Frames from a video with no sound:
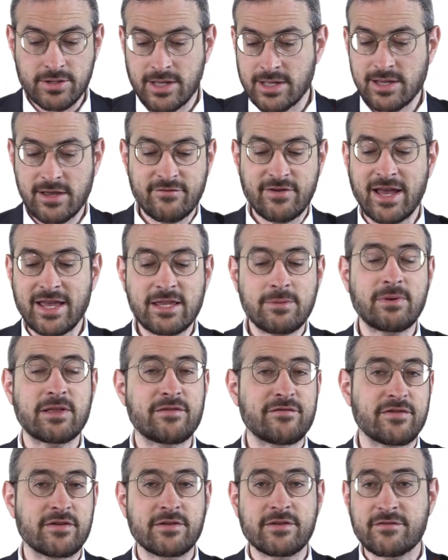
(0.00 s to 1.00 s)
You'll have any
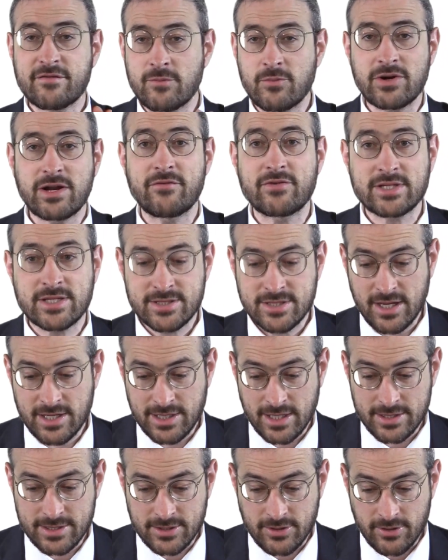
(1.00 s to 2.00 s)
benefit from whatever's inside
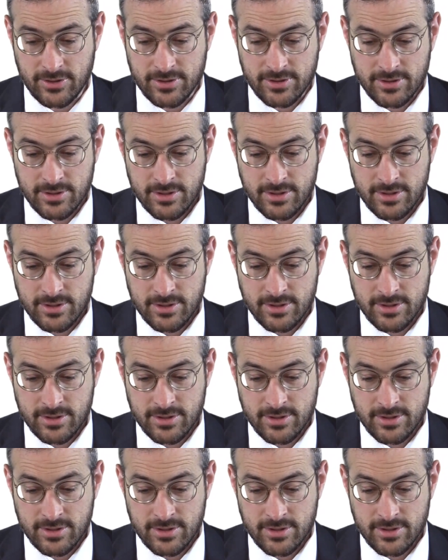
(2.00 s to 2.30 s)
that store.